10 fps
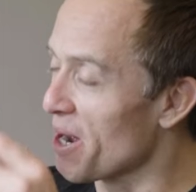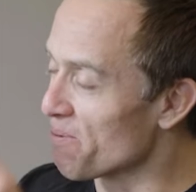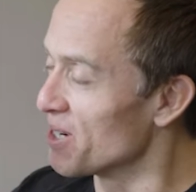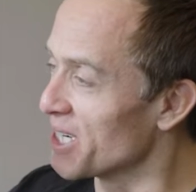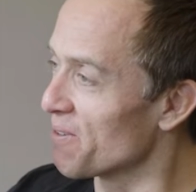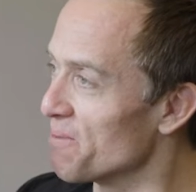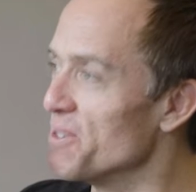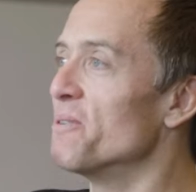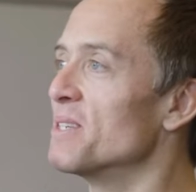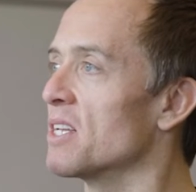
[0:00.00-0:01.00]
I appreciate from
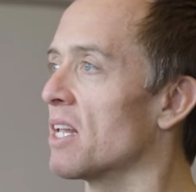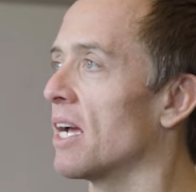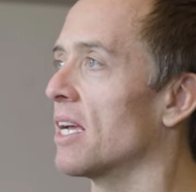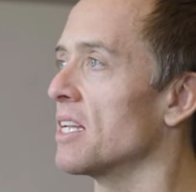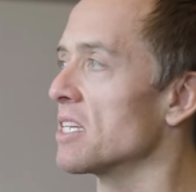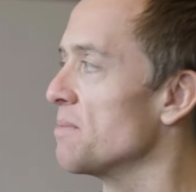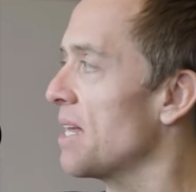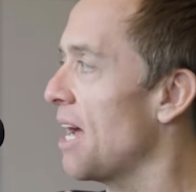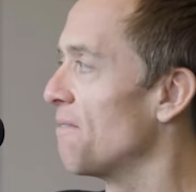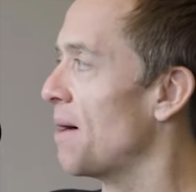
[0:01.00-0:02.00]
you is that, like, it doesn't
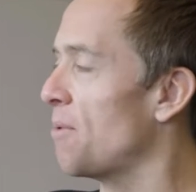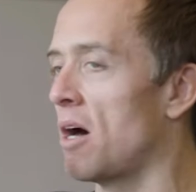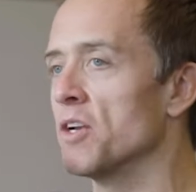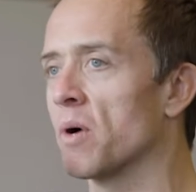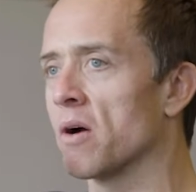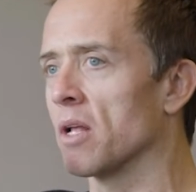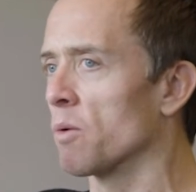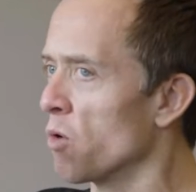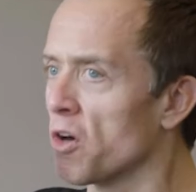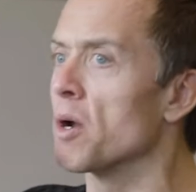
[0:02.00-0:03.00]
matter how far behind you are,
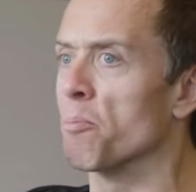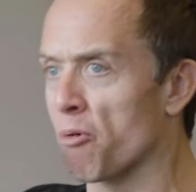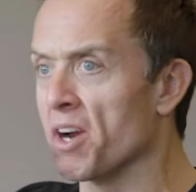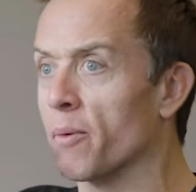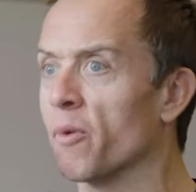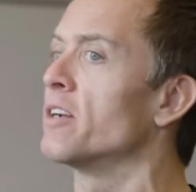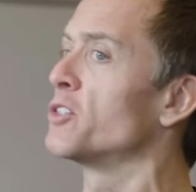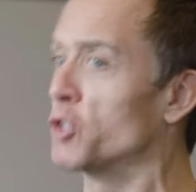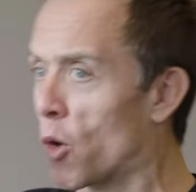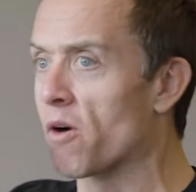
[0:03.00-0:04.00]
like, we're gonna bring it, we're gonna
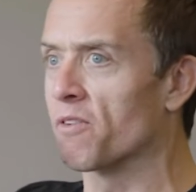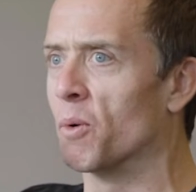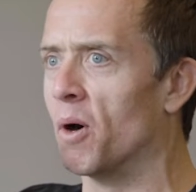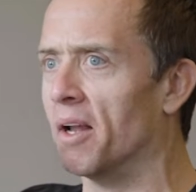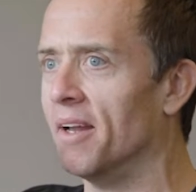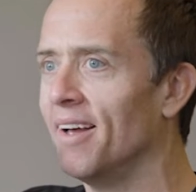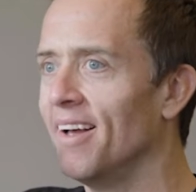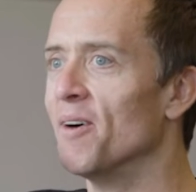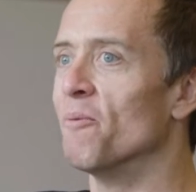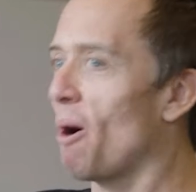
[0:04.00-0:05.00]
show everyone
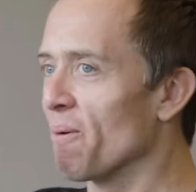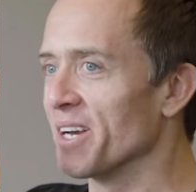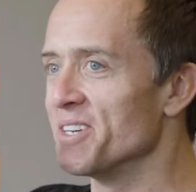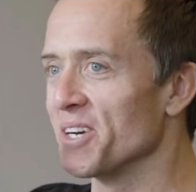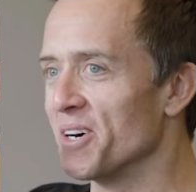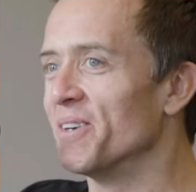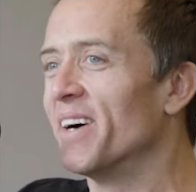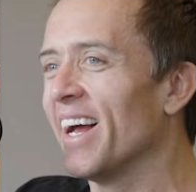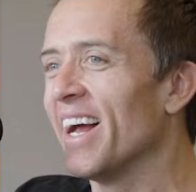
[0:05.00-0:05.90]
what we can do.